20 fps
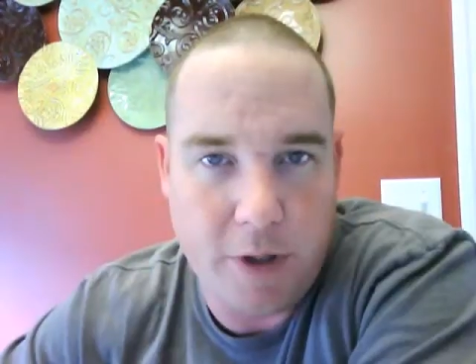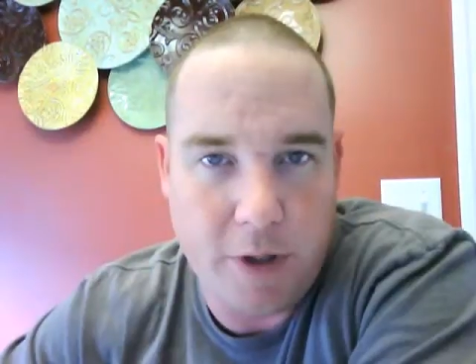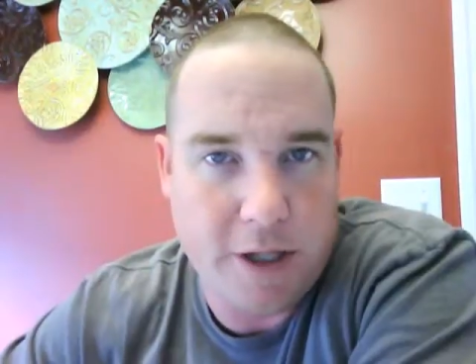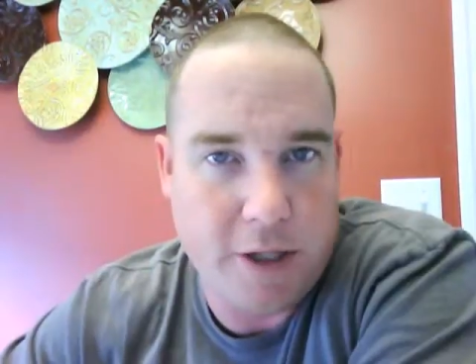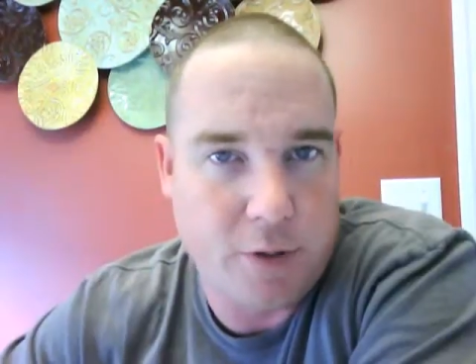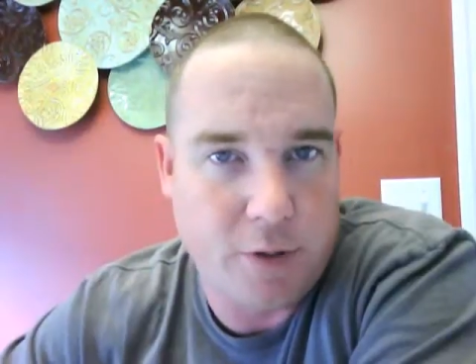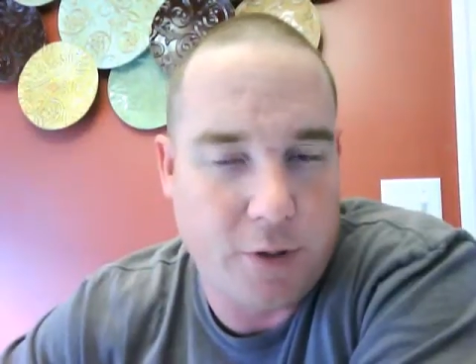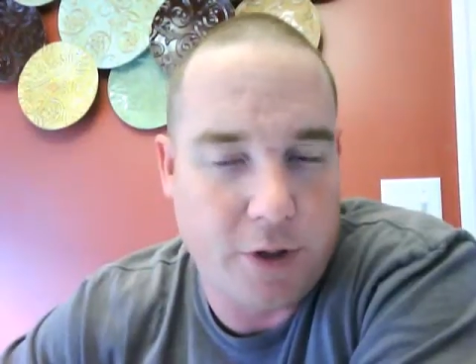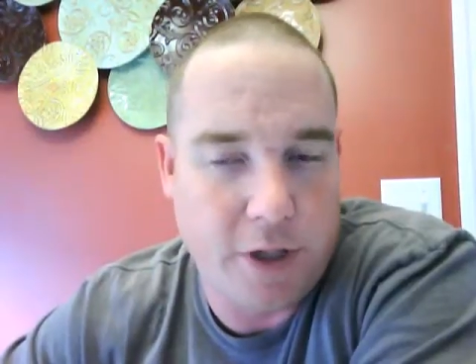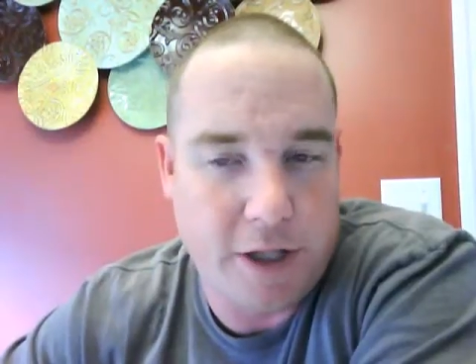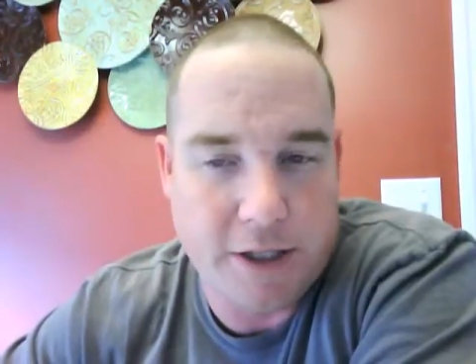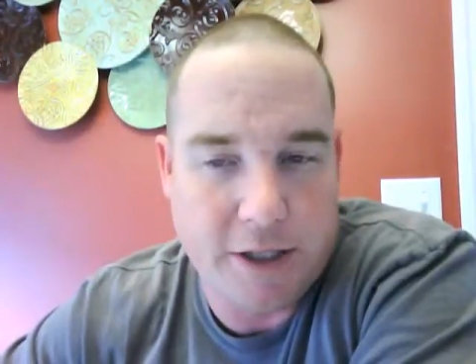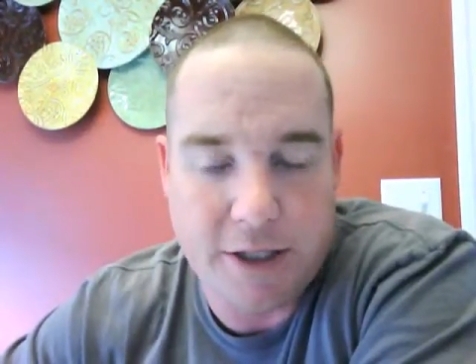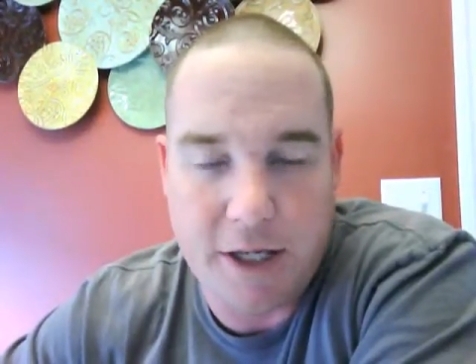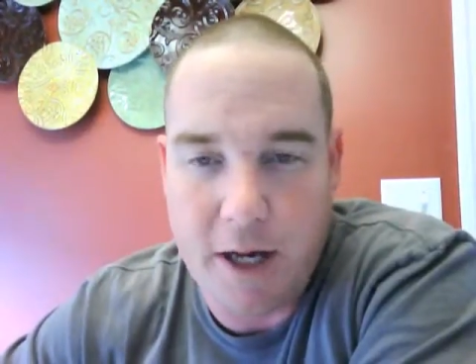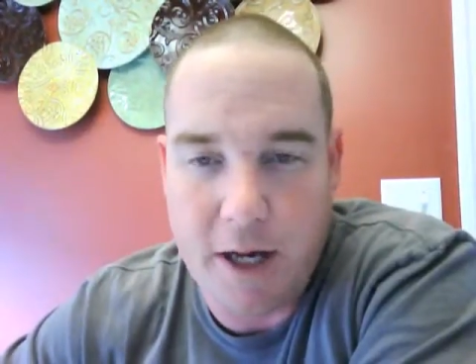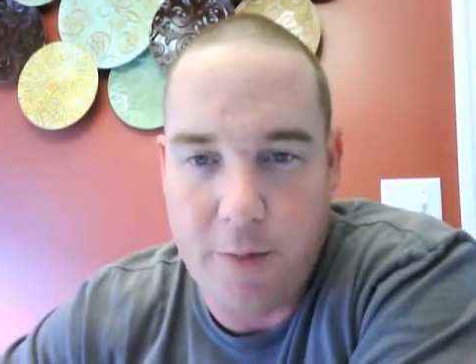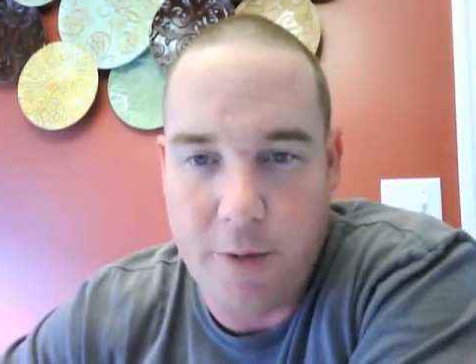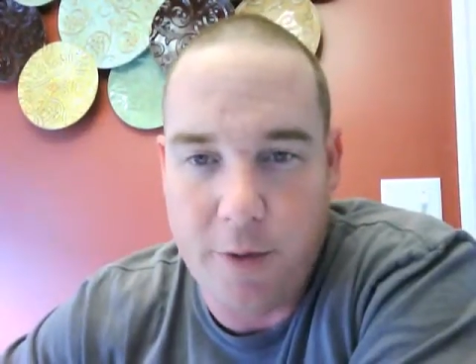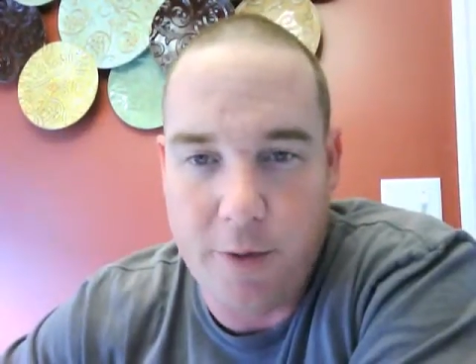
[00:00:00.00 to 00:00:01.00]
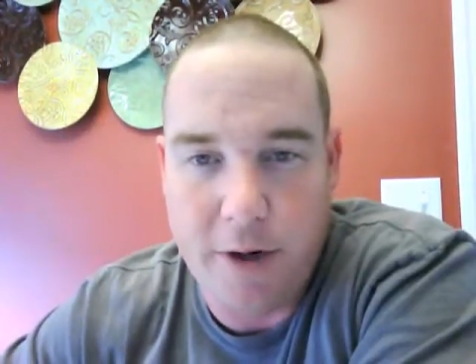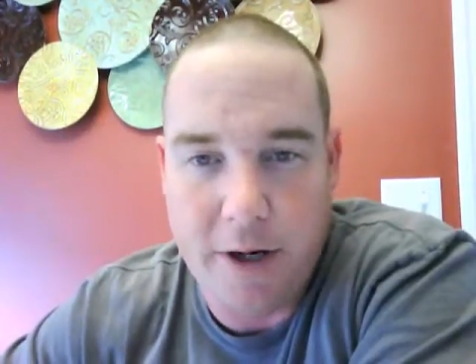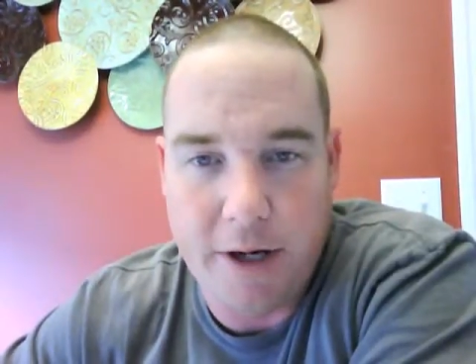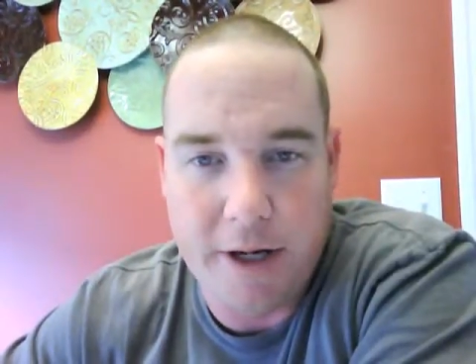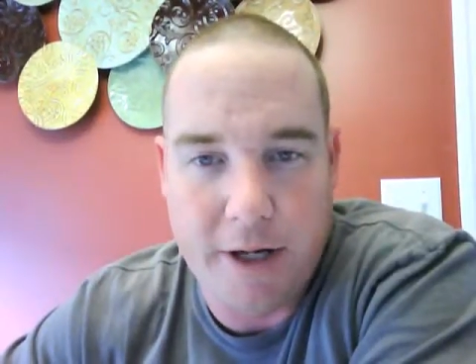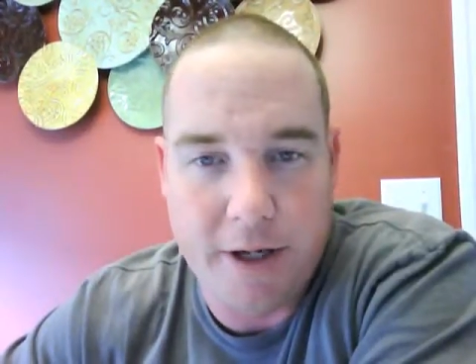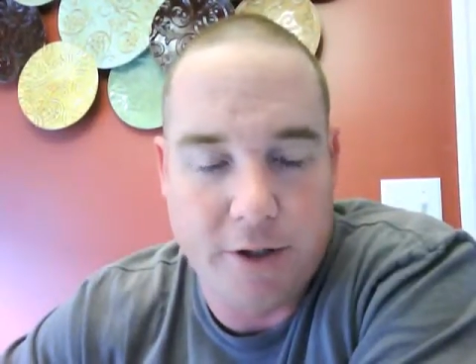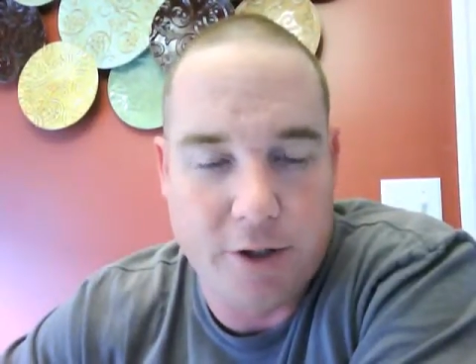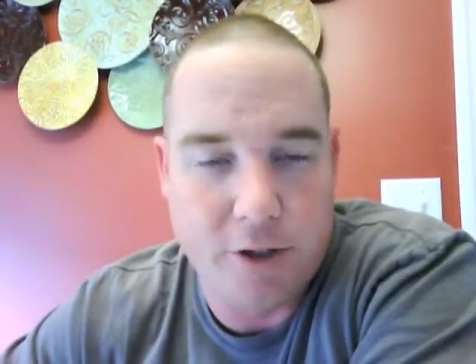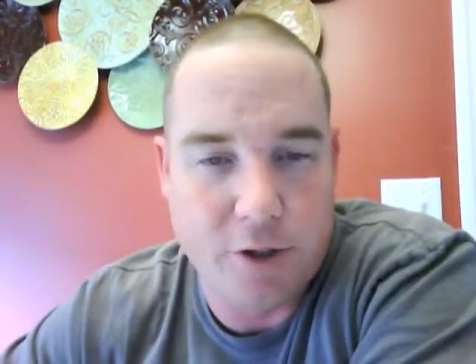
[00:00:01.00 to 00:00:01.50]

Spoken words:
place where God's got me right now,